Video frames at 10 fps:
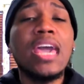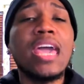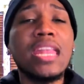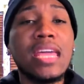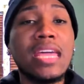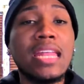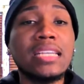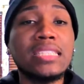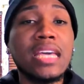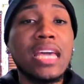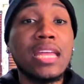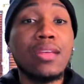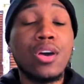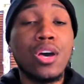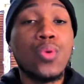And then they said,
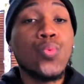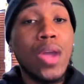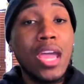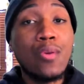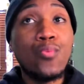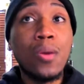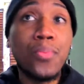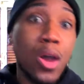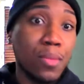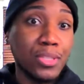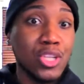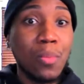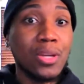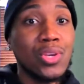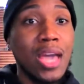uh, Ray, what part of
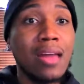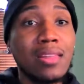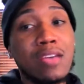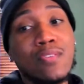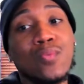Potomac do y'all live in?